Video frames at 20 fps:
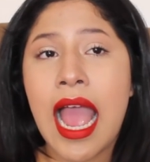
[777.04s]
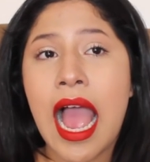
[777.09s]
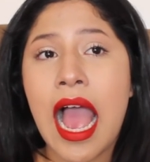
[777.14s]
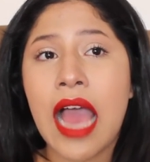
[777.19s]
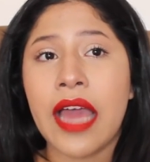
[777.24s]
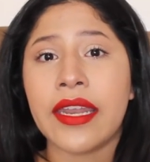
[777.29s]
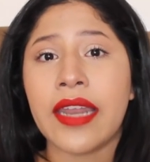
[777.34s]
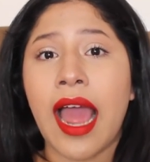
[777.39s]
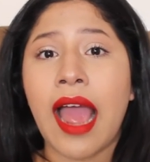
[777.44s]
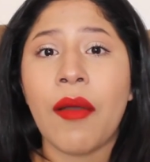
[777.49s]

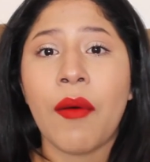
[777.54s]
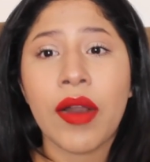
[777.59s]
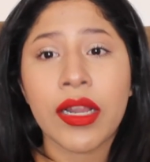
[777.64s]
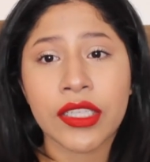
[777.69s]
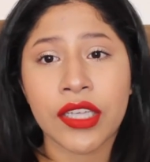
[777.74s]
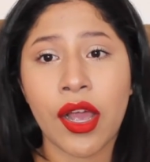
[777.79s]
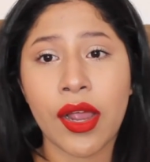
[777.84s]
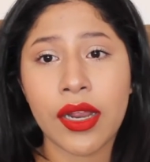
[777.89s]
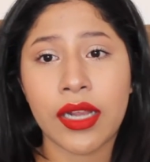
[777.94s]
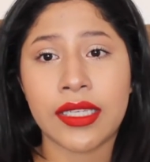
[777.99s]
And I want
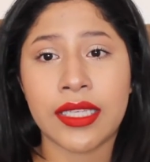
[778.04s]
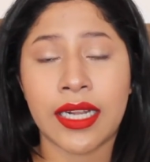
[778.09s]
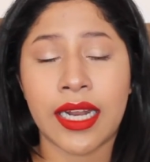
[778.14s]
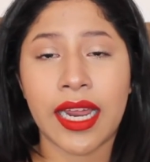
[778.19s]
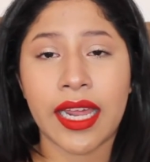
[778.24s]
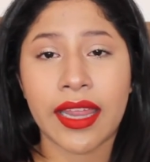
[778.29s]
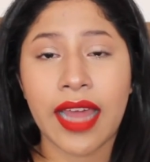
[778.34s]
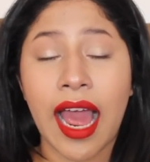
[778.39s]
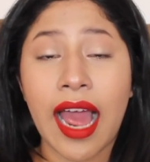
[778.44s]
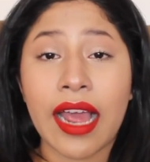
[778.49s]
to tell you
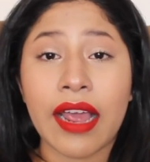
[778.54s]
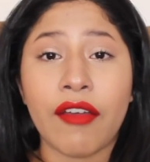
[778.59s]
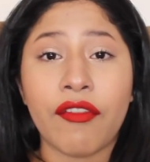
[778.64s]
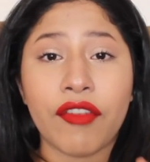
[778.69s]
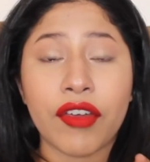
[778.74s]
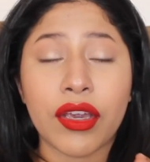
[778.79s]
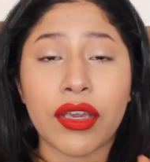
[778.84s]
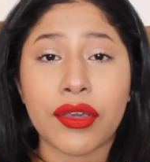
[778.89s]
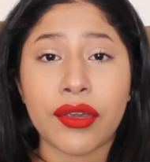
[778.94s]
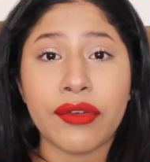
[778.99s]
today that
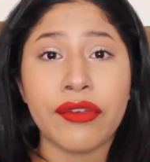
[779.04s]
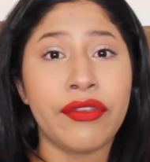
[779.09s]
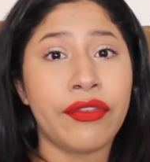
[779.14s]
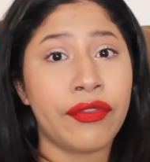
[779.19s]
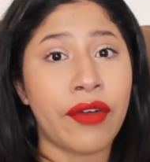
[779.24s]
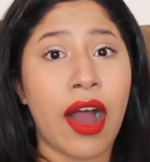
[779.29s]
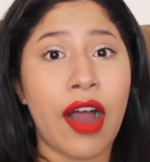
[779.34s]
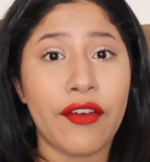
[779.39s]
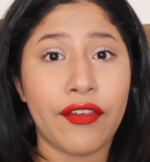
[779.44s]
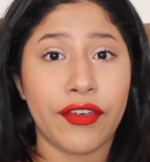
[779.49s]
if you
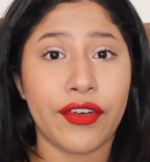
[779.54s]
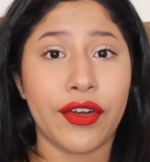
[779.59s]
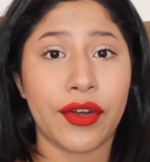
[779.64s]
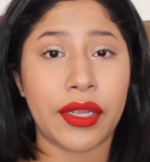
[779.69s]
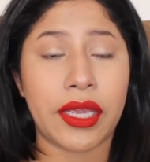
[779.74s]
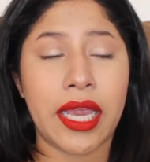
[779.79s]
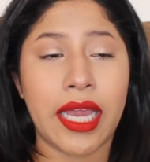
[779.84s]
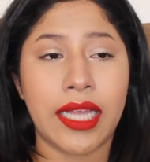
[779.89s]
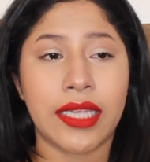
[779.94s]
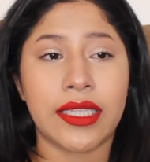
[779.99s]
fought for
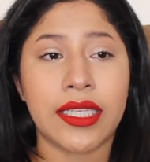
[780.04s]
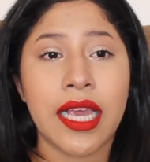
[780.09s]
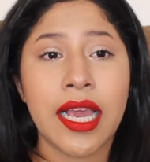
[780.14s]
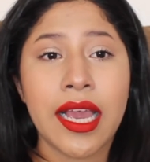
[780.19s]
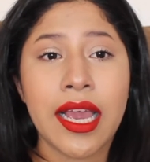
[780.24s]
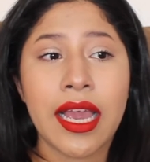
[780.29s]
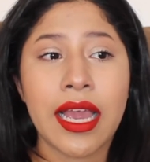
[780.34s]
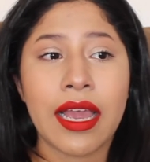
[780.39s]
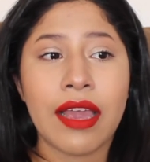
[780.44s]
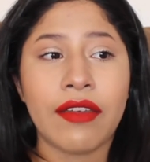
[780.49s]
your kids,
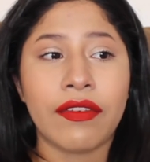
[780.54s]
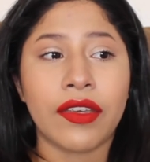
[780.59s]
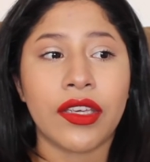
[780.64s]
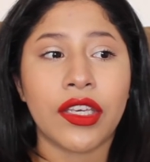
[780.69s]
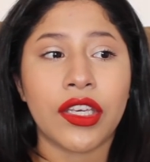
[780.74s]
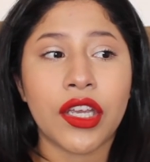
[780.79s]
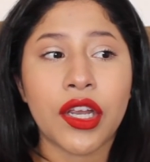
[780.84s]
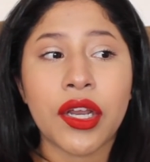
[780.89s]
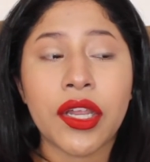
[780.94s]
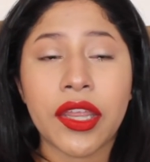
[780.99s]

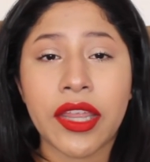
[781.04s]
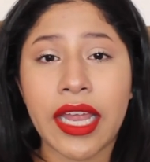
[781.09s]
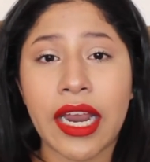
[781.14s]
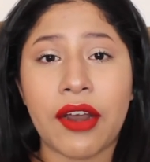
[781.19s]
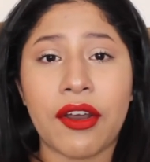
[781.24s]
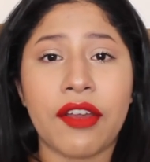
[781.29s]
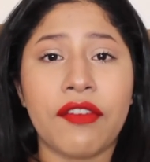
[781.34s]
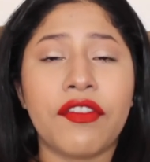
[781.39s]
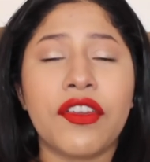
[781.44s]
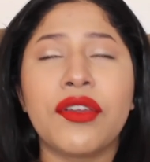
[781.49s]
if you're
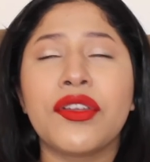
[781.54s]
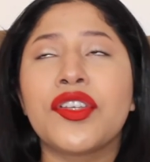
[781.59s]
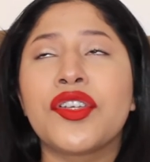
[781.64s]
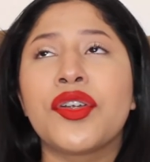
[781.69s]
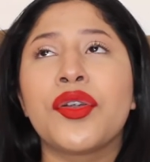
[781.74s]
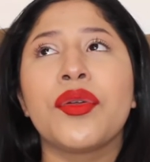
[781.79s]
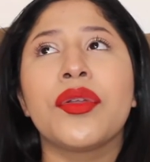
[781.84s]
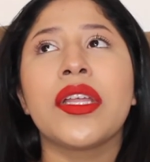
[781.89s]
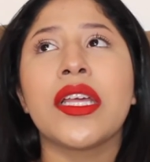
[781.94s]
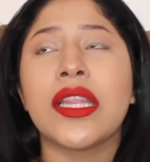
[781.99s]
there, if you
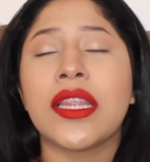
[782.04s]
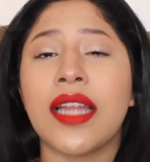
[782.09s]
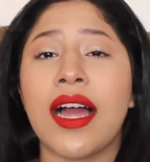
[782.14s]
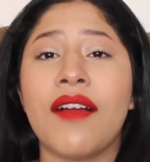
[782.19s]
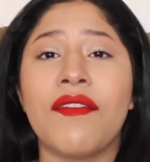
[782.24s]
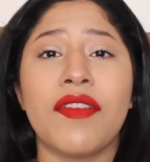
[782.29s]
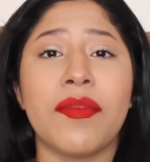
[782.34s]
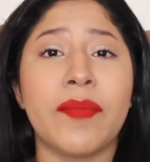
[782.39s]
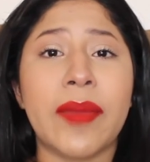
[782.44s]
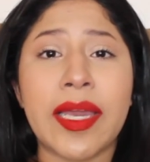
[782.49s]
truly
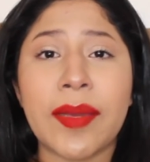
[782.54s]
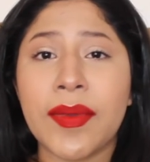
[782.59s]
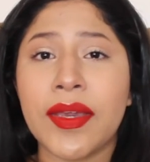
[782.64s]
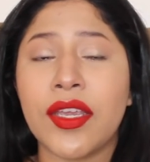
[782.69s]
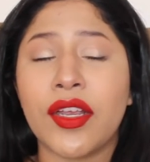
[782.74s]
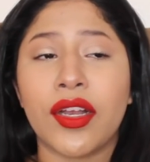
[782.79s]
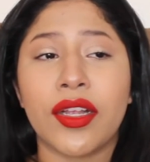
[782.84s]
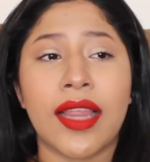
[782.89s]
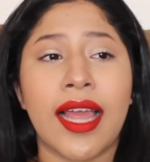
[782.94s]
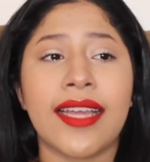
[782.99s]
love them, maybe
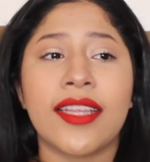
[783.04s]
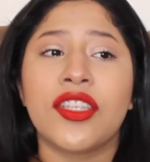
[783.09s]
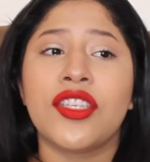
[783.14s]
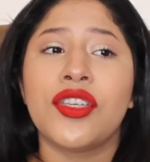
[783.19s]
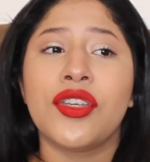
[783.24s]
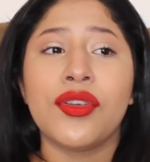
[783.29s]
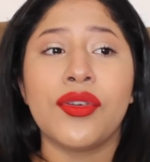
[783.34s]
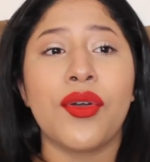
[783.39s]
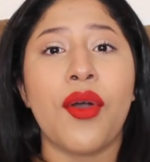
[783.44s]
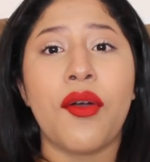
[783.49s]
you're like
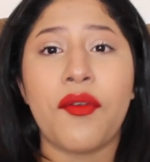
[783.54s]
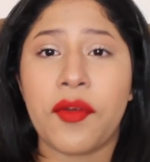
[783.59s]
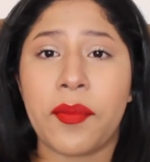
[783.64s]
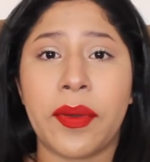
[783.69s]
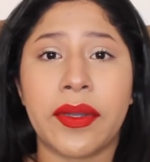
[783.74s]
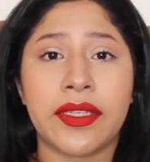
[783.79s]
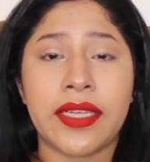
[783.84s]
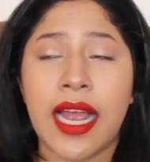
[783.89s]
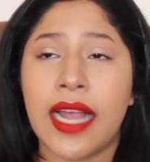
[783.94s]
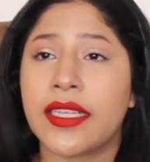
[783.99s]
too
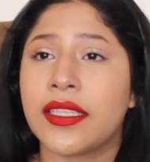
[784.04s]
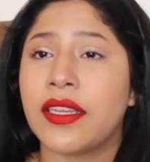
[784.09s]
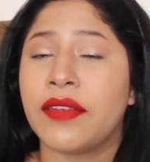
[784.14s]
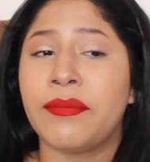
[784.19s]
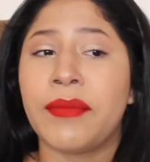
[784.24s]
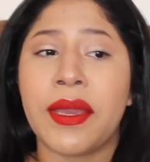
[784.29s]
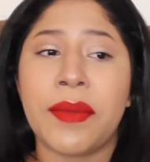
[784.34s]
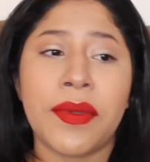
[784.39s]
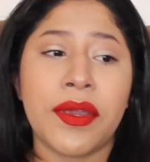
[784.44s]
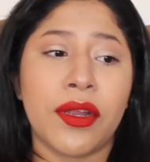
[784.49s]

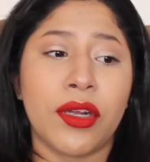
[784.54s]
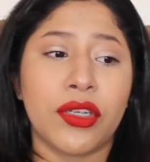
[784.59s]
overprotective, maybe